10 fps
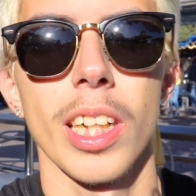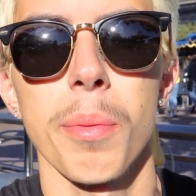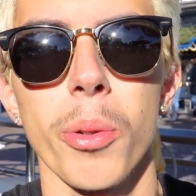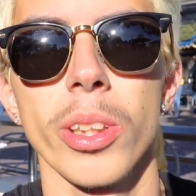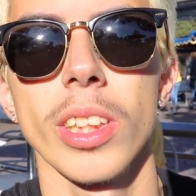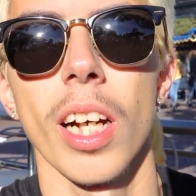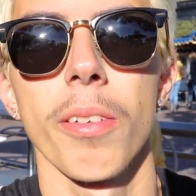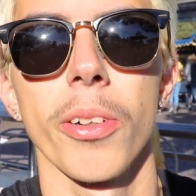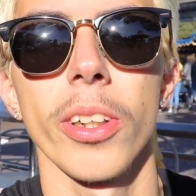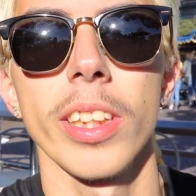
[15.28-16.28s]
the #1
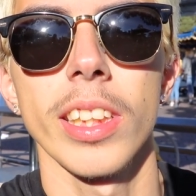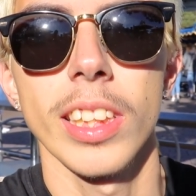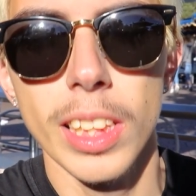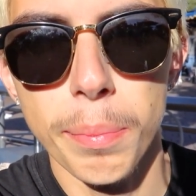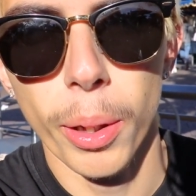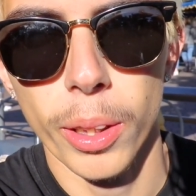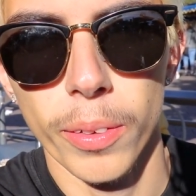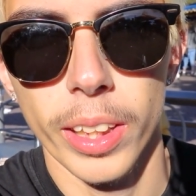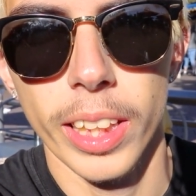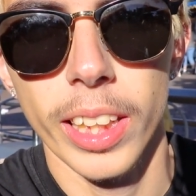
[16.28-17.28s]
stop for all things theme park
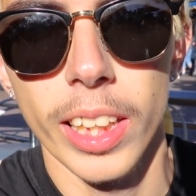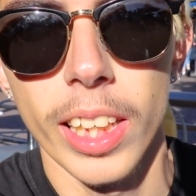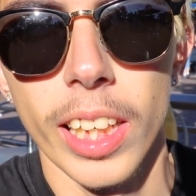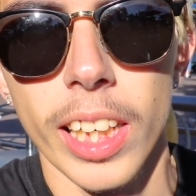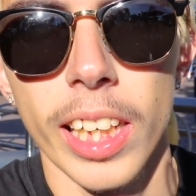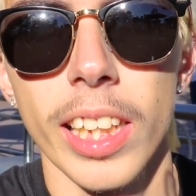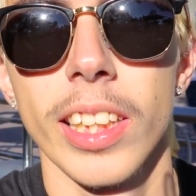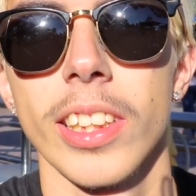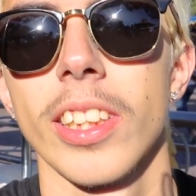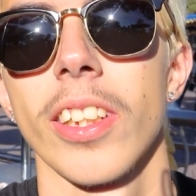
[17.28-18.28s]
related in
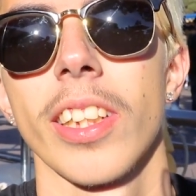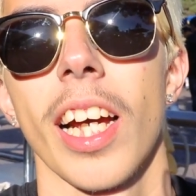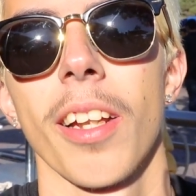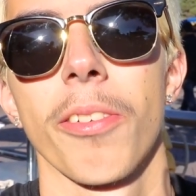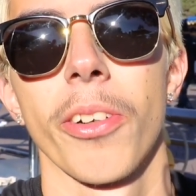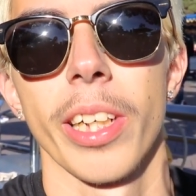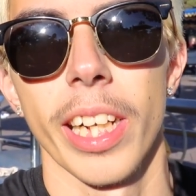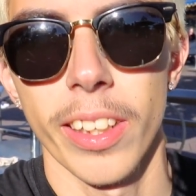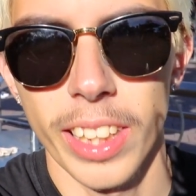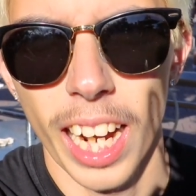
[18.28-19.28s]
the Southern California
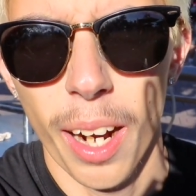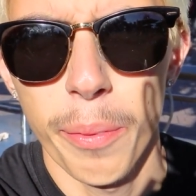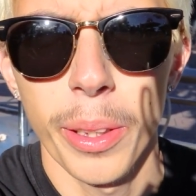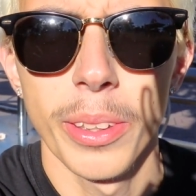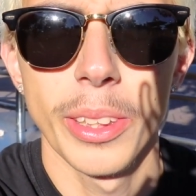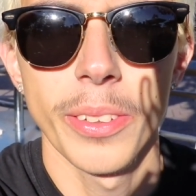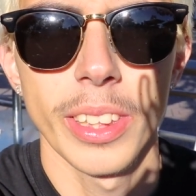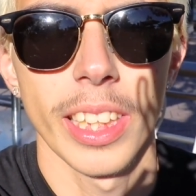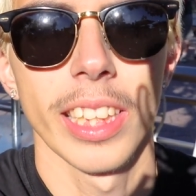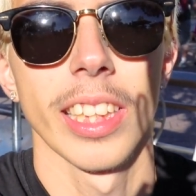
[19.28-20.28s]
area. How are we all doing
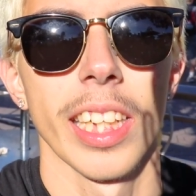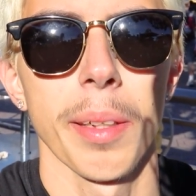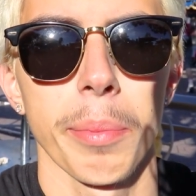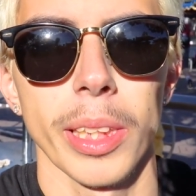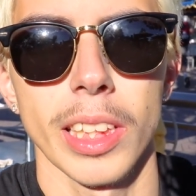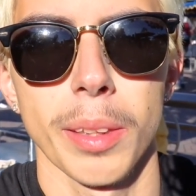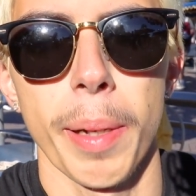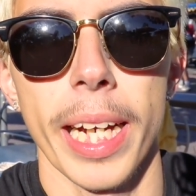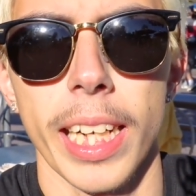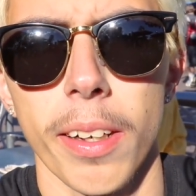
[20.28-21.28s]
today? Today brings us
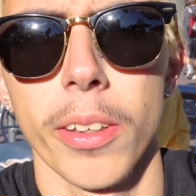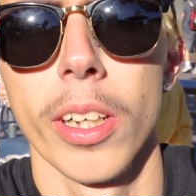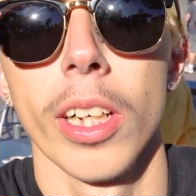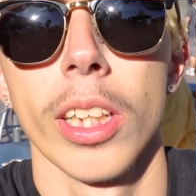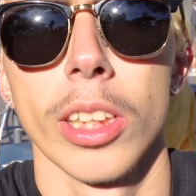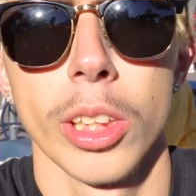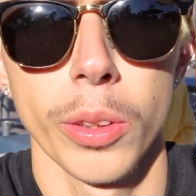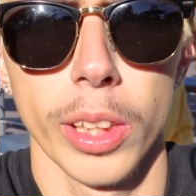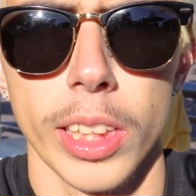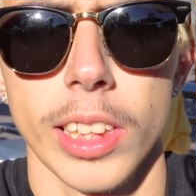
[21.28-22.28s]
back out
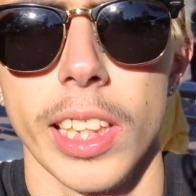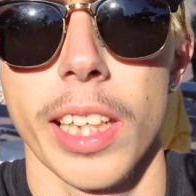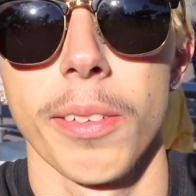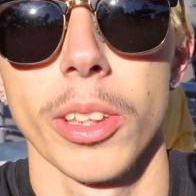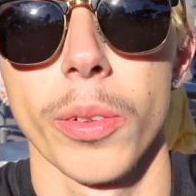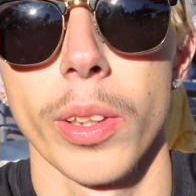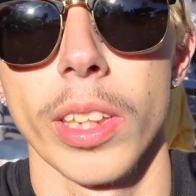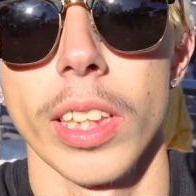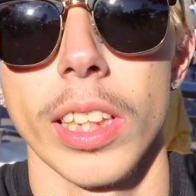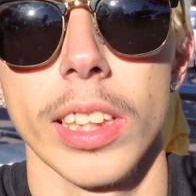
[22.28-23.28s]
to the Disneyland
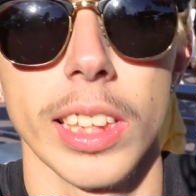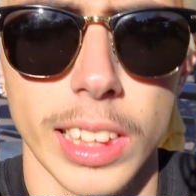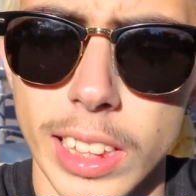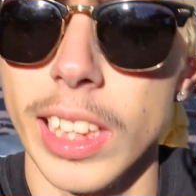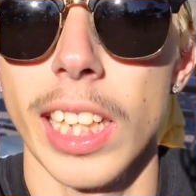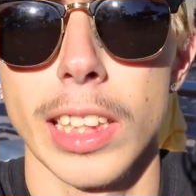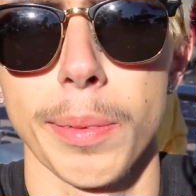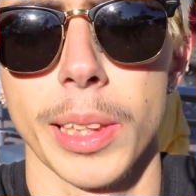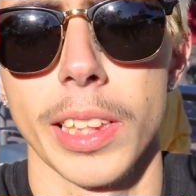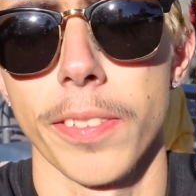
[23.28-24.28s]
Resort, DCA and
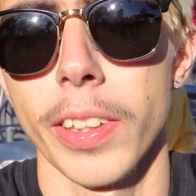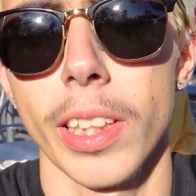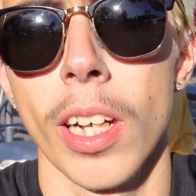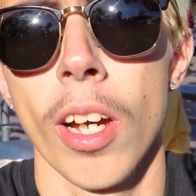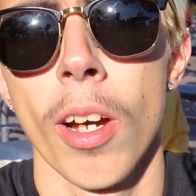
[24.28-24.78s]
Pacific,